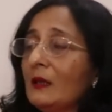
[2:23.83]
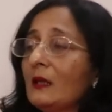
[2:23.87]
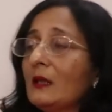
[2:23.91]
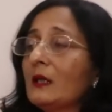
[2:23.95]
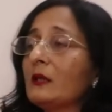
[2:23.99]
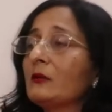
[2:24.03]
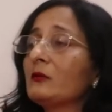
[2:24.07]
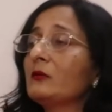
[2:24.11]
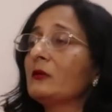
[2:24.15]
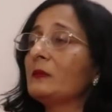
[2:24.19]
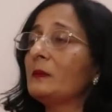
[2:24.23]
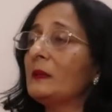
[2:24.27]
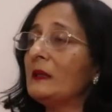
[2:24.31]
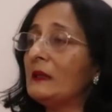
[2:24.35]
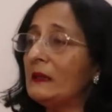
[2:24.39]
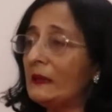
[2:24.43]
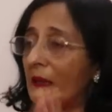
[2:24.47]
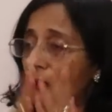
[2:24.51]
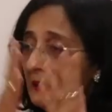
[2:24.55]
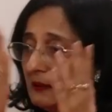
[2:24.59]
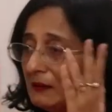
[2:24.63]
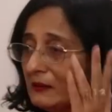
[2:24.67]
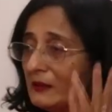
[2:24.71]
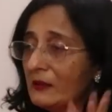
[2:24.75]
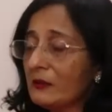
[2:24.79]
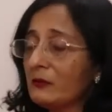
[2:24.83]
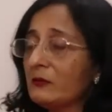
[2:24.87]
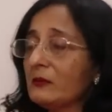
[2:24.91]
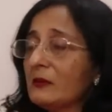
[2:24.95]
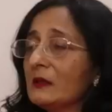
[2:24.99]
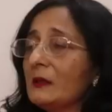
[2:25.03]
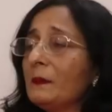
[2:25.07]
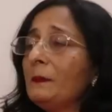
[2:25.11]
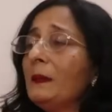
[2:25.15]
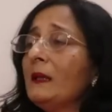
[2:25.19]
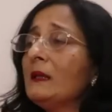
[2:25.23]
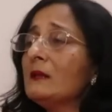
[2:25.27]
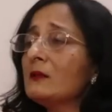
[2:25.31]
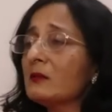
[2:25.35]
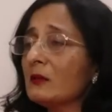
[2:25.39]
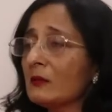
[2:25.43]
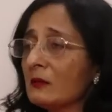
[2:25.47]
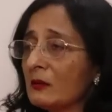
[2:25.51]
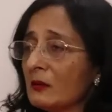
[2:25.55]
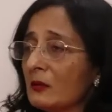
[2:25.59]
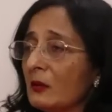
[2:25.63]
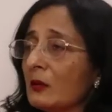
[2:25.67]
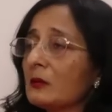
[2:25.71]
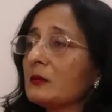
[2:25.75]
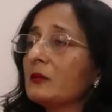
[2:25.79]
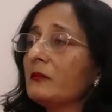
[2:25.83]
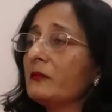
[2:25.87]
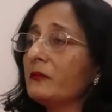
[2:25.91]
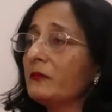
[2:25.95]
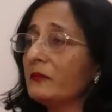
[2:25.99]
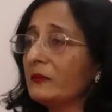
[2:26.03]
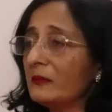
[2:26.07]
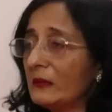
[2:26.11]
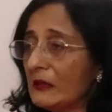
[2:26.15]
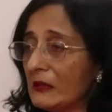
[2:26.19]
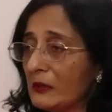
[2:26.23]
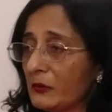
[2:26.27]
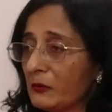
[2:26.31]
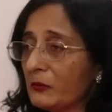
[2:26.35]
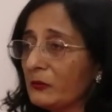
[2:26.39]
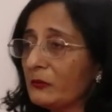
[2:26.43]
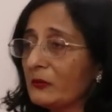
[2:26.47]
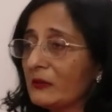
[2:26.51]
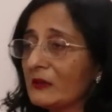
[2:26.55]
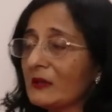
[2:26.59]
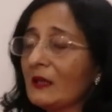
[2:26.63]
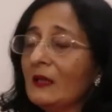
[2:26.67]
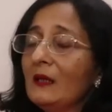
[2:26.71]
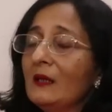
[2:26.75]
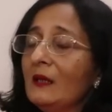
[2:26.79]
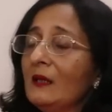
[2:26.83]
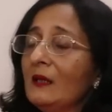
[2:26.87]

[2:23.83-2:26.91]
It could be less. It depends on a lot of issues.